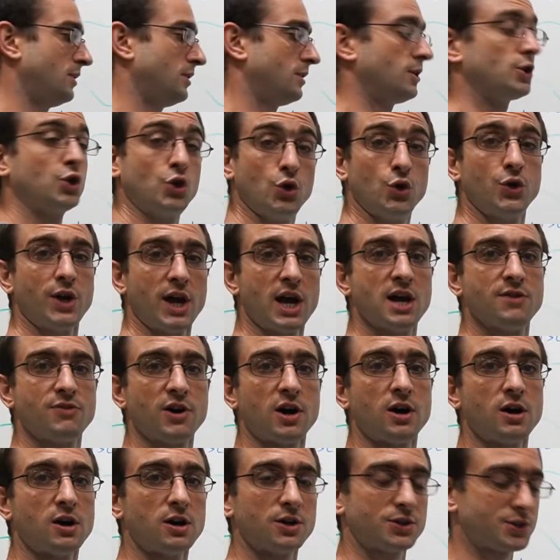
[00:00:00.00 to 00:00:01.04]
Could have
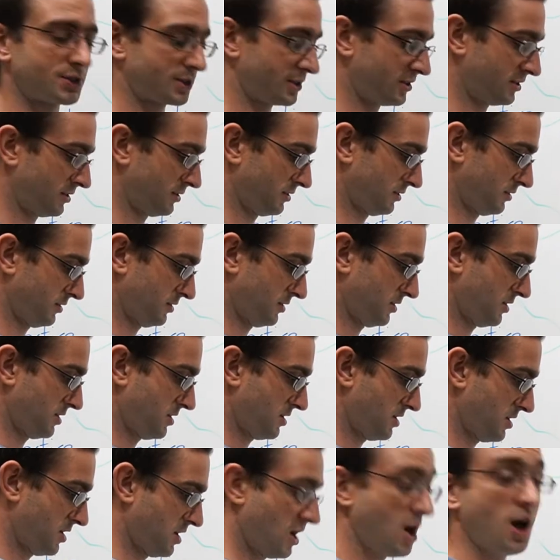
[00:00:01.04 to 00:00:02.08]
asked
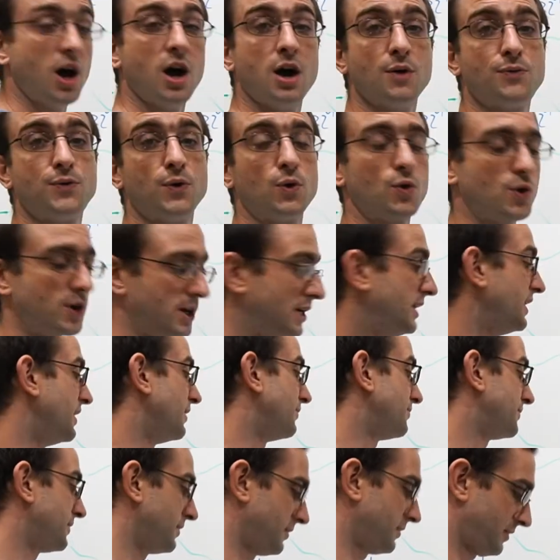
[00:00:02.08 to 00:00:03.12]
her for a
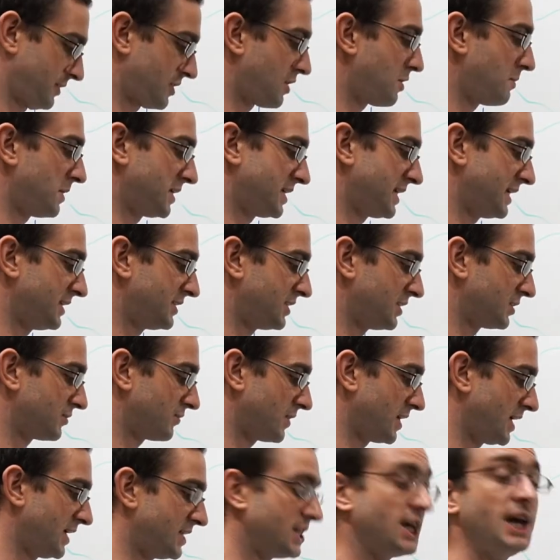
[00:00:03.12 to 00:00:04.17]
lift. So my sentence
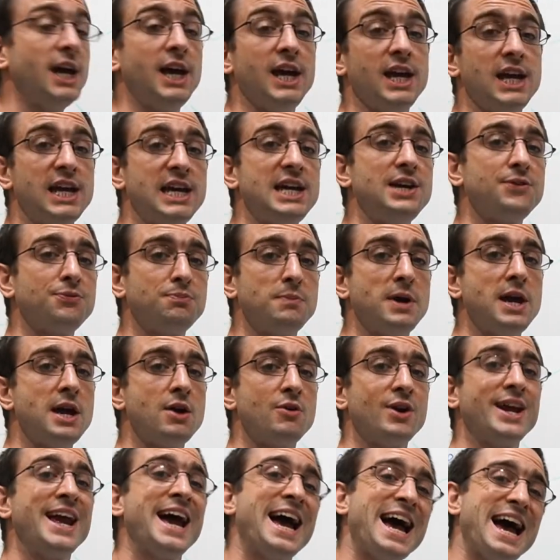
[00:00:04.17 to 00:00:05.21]
reads, if
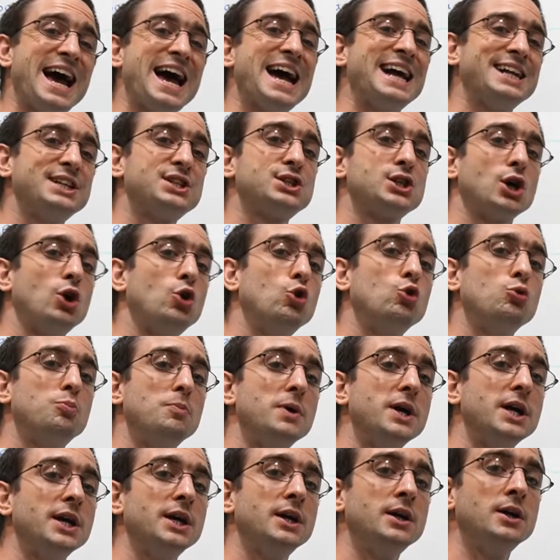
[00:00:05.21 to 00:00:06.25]
Mary had told
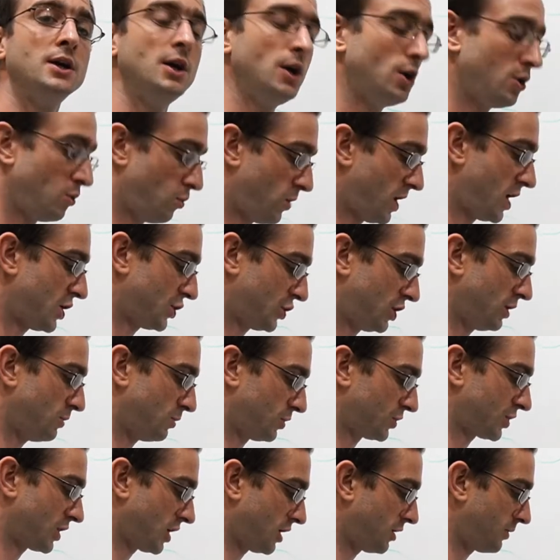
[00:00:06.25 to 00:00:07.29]
me where she was
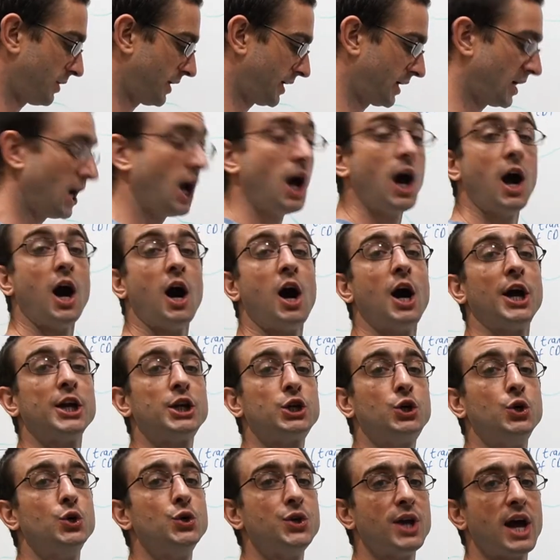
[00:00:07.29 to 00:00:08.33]
going, I
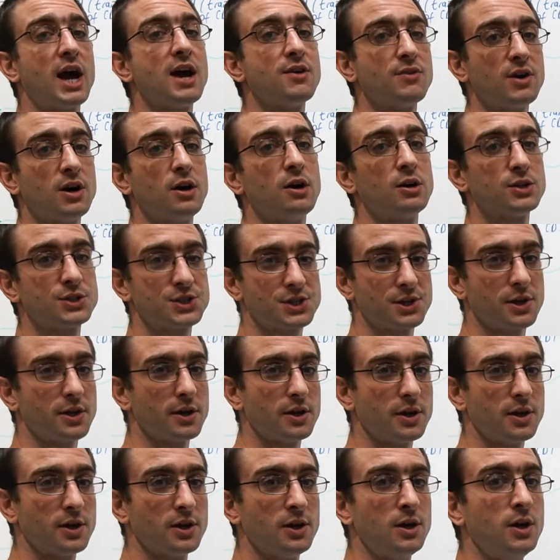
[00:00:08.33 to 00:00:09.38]
could have asked
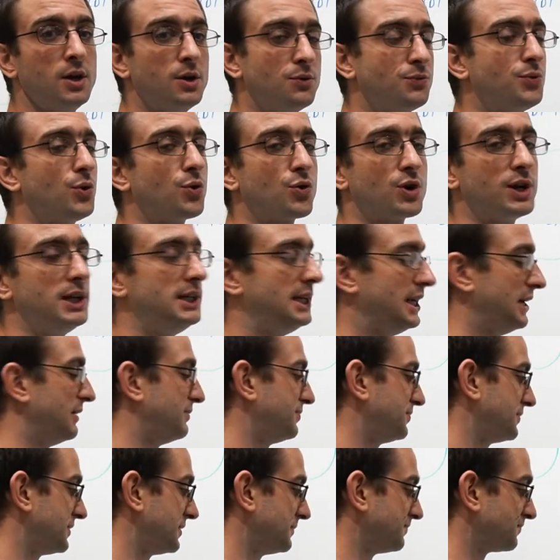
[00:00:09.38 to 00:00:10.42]
her for a
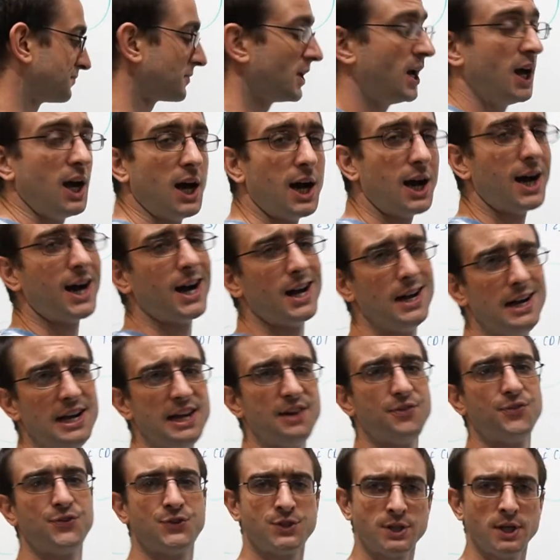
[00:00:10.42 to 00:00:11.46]
lift. A
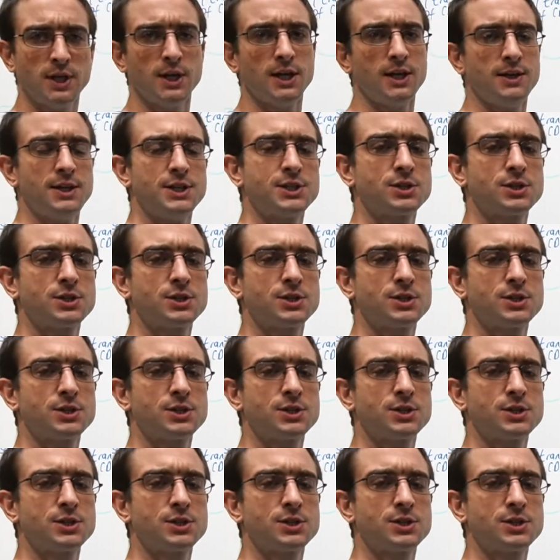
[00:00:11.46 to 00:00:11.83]
lift, in this